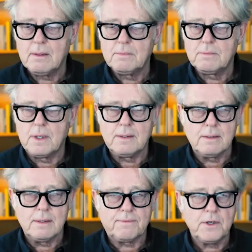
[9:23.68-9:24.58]
uh,
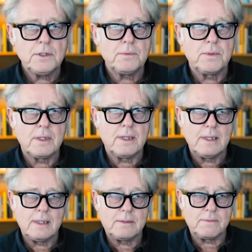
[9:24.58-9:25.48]
the first one
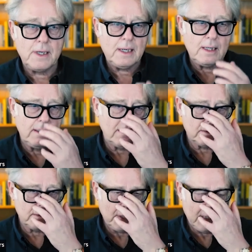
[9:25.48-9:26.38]
is really not
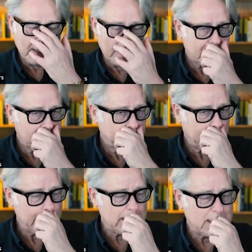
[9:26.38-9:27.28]
to realize that
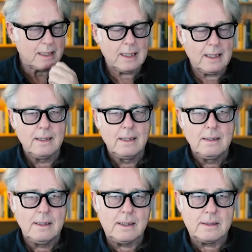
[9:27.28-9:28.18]
pricing
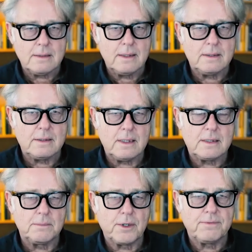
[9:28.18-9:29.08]
is is is
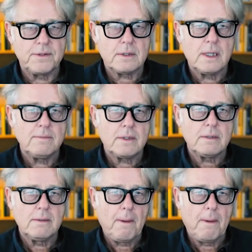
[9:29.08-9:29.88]
a profit driver.